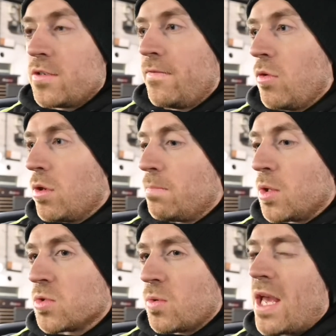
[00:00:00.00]
fluid
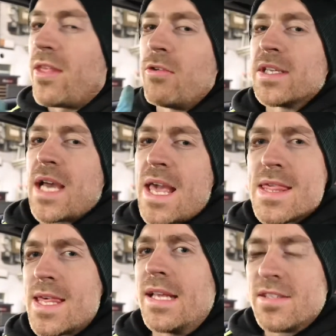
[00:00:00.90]
bottle. Now there is a
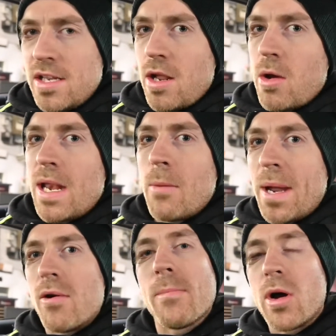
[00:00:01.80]
thing to note. Now
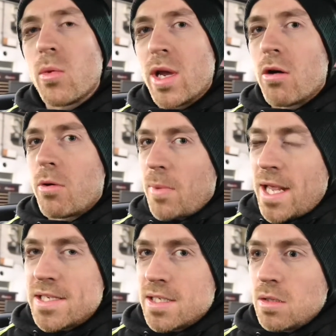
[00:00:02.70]
bearing in mind that we are
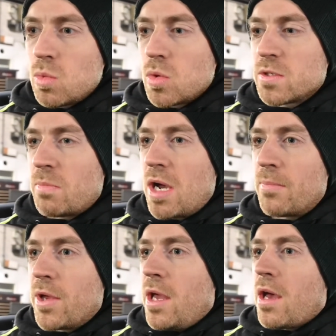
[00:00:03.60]
replacing the water
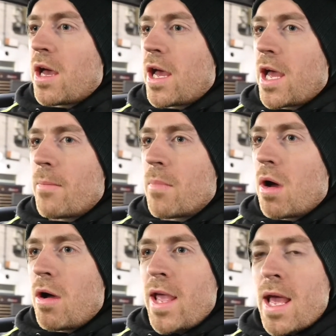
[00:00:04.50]
pump, I
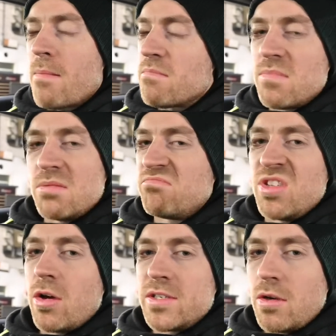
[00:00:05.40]
am
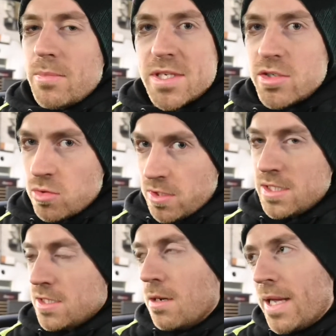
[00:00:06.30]
99% sure
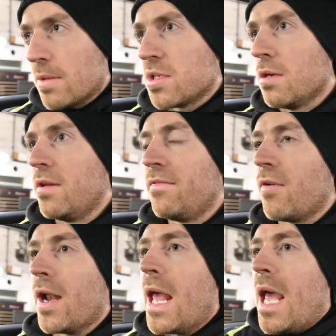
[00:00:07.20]
this is going to be absolutely
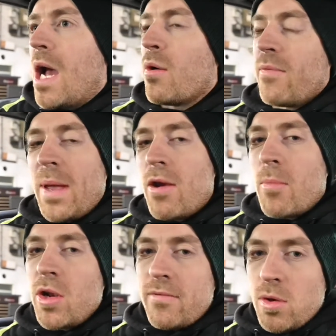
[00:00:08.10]
fine. However, bear in
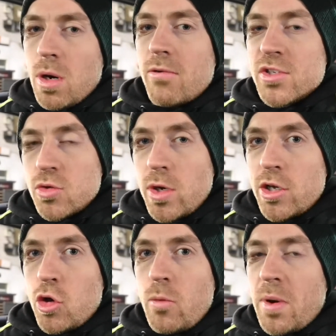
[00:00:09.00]
mind, if you are
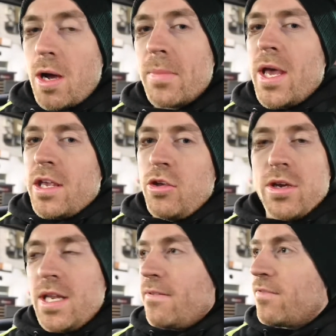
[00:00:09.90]
installing a new pump, you
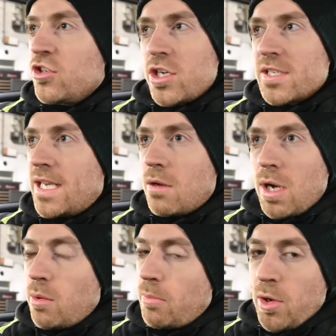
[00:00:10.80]
can even just get
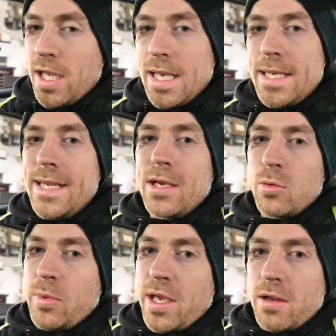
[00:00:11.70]
away with putting a
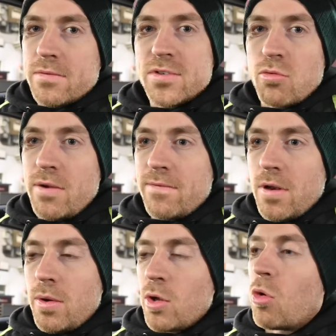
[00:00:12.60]
little bit of screen
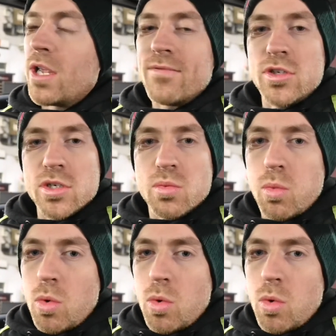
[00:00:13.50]
fluid, or even just